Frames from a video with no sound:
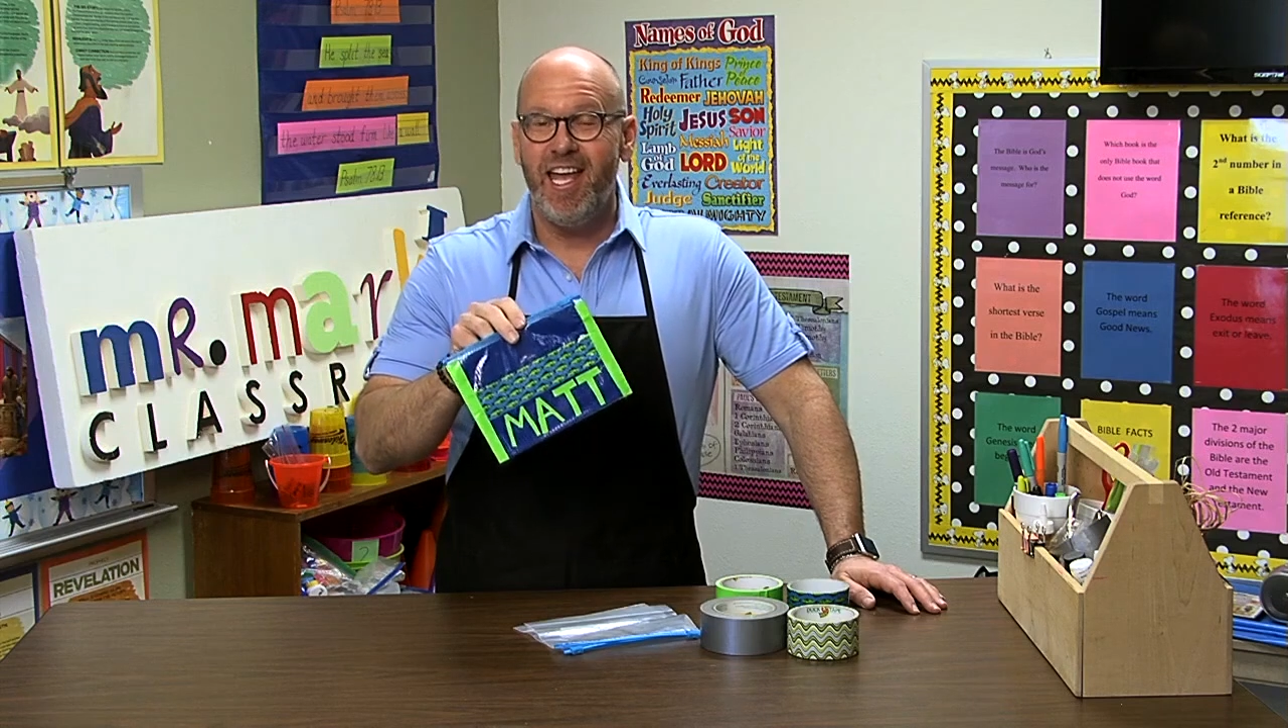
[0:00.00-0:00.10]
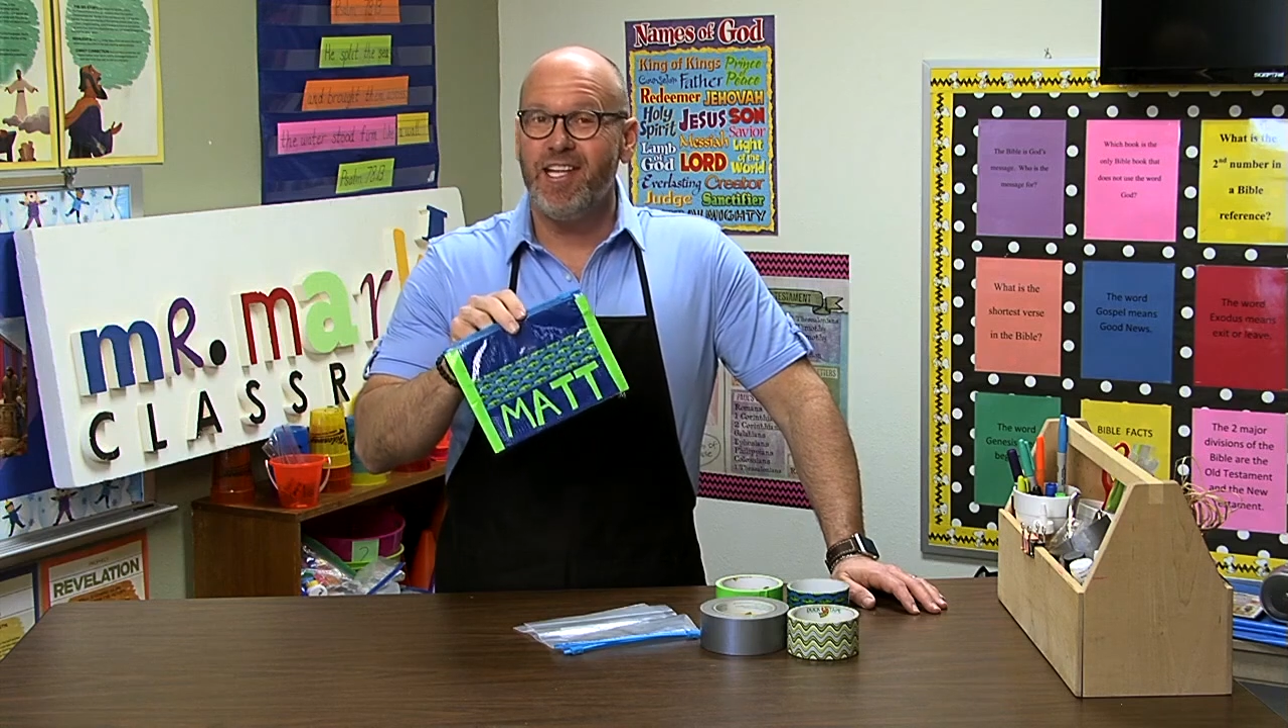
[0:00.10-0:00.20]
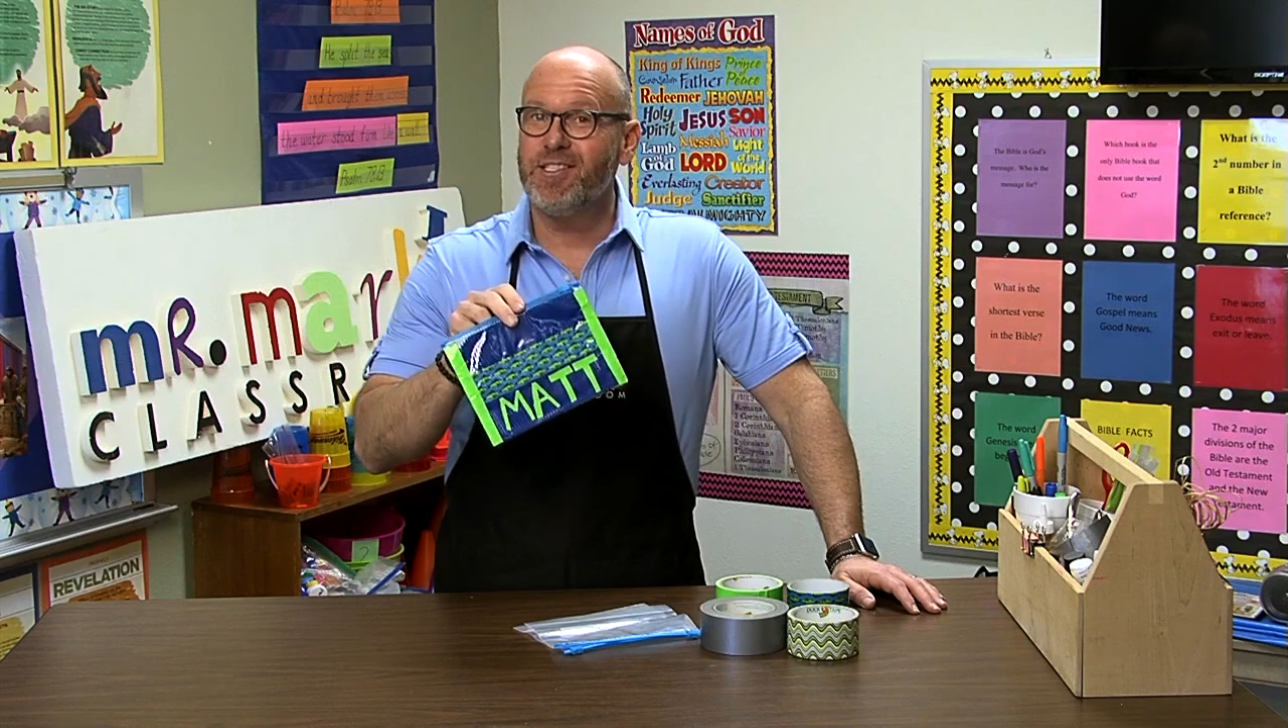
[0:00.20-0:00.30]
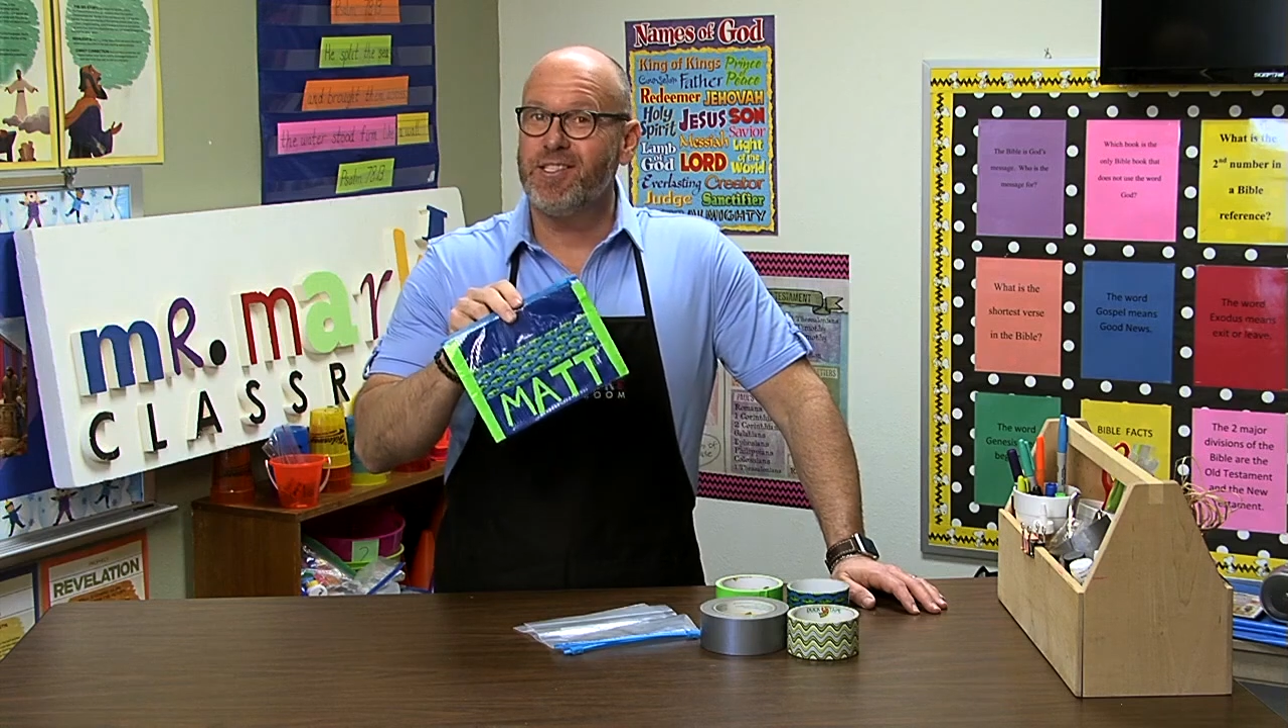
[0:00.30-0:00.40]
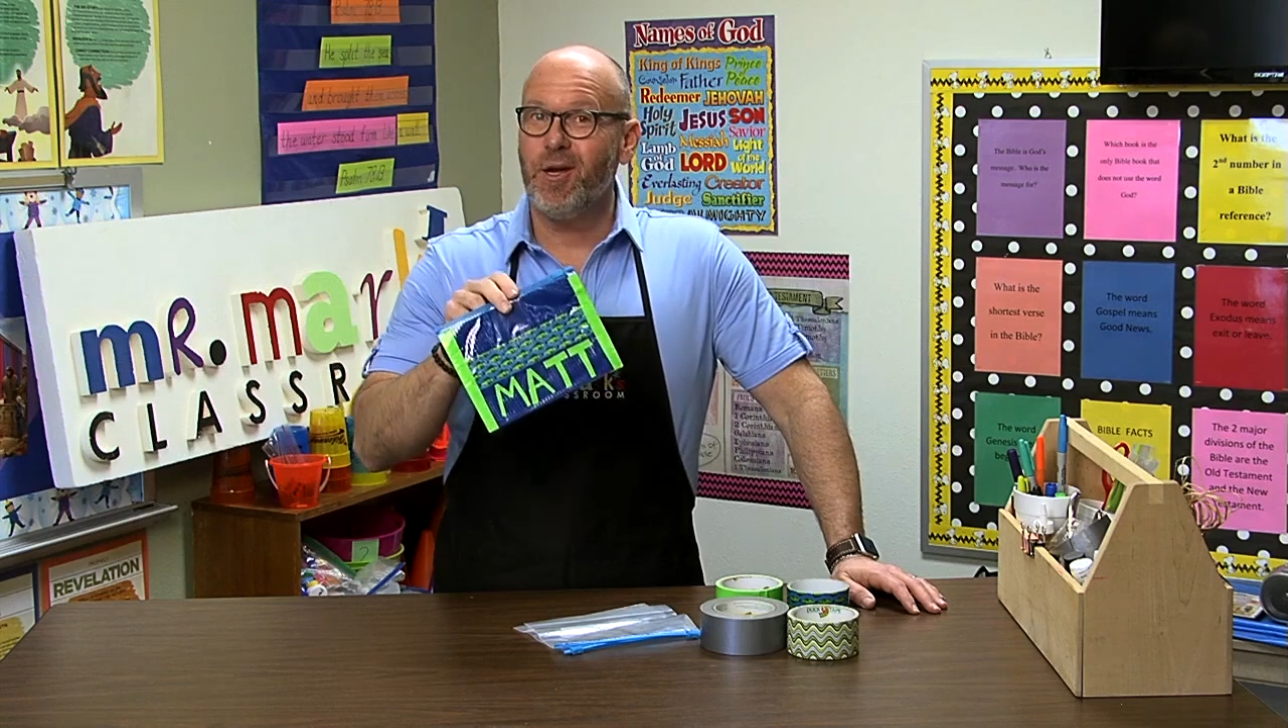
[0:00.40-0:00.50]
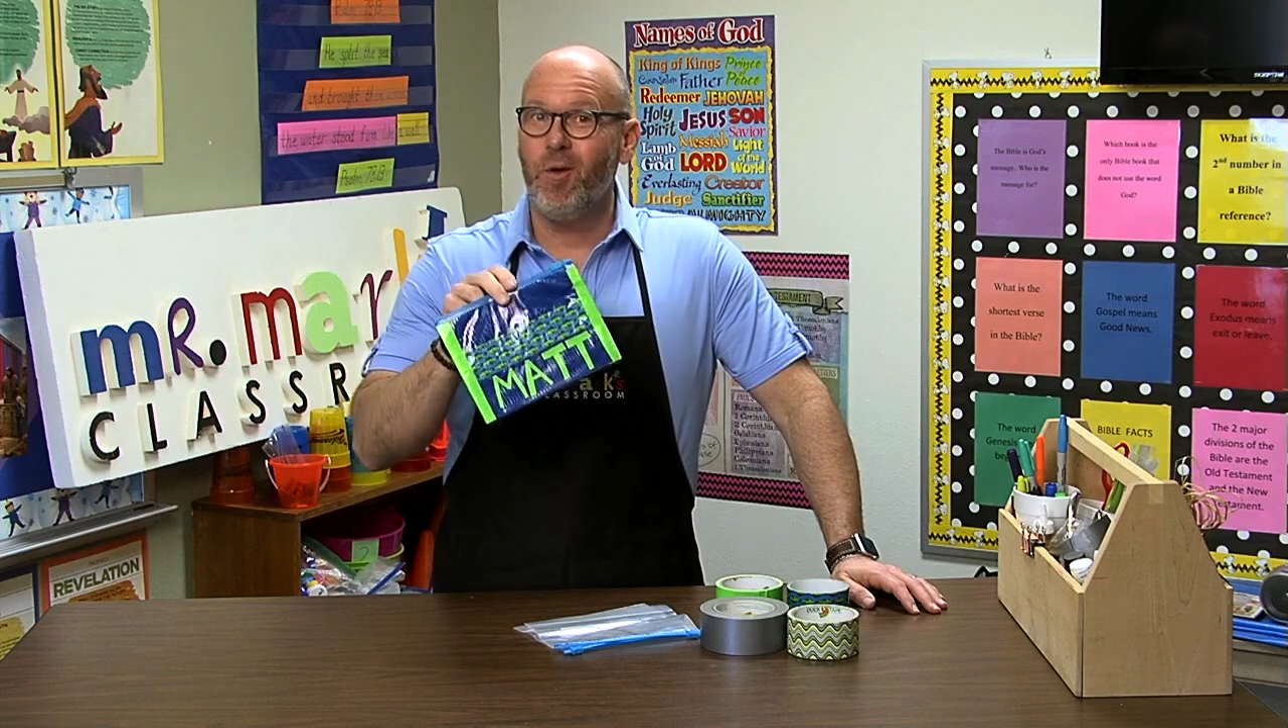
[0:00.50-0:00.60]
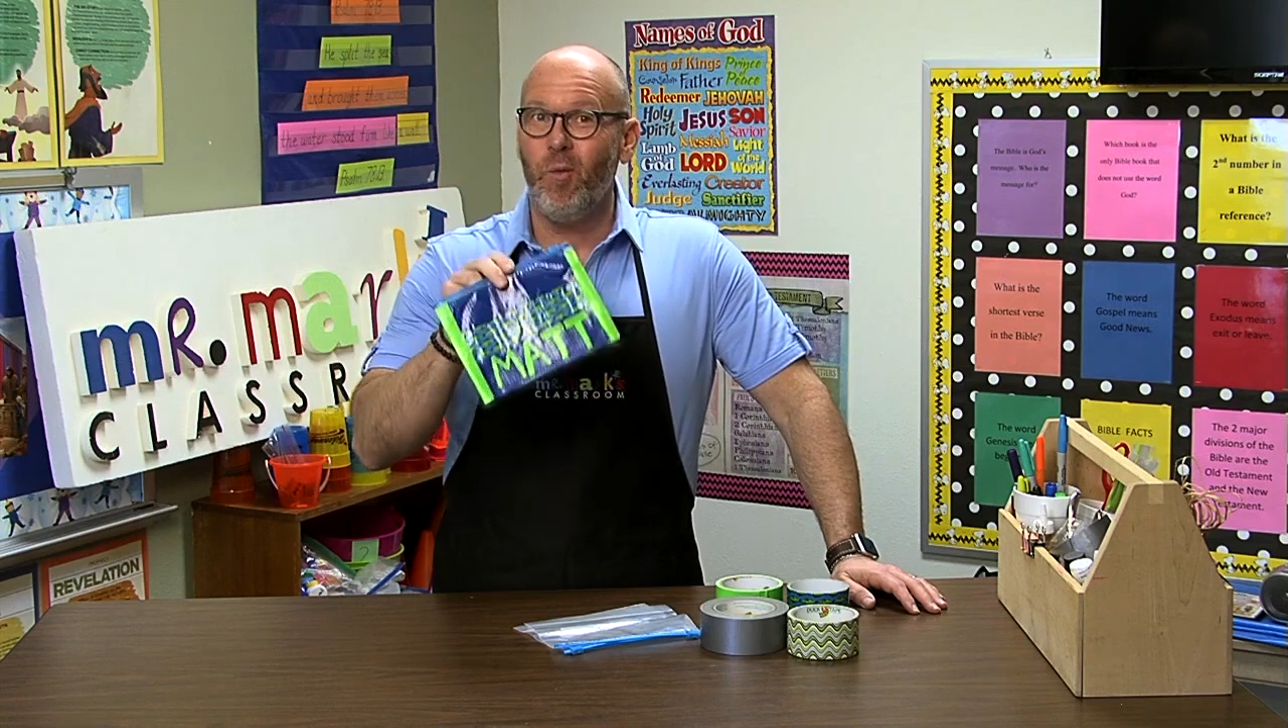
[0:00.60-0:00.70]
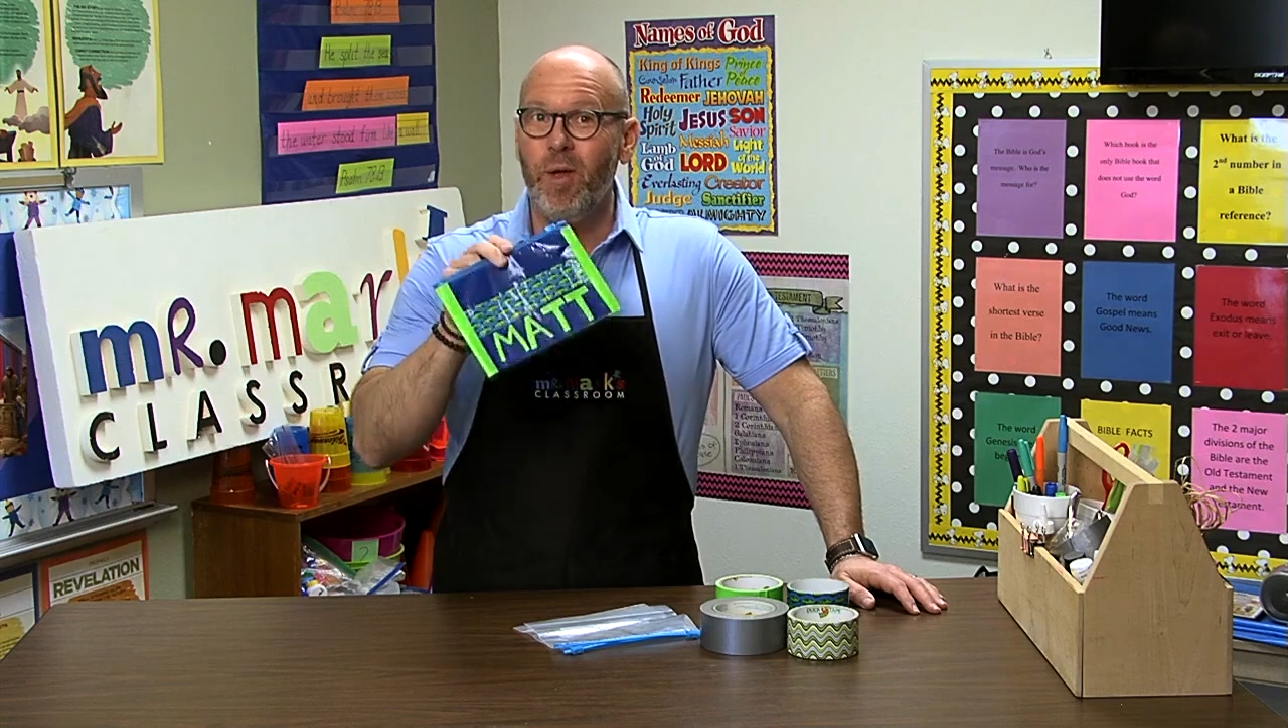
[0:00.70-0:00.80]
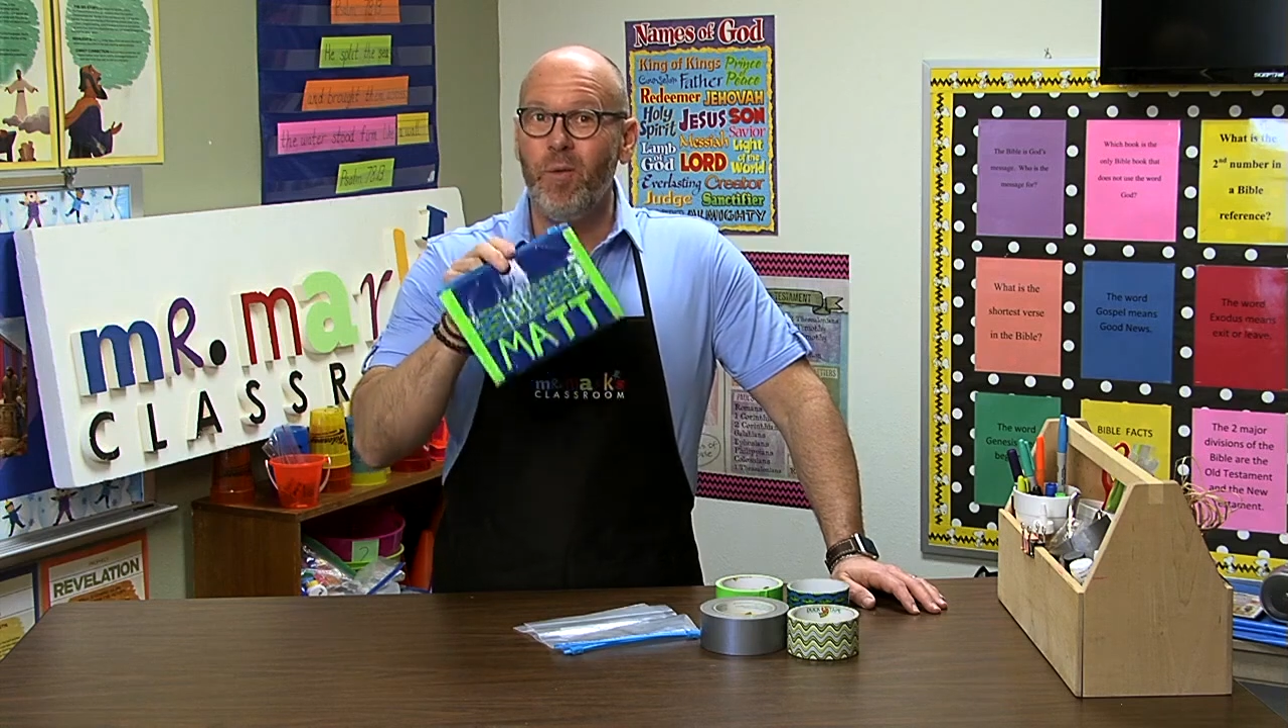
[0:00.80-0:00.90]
And so we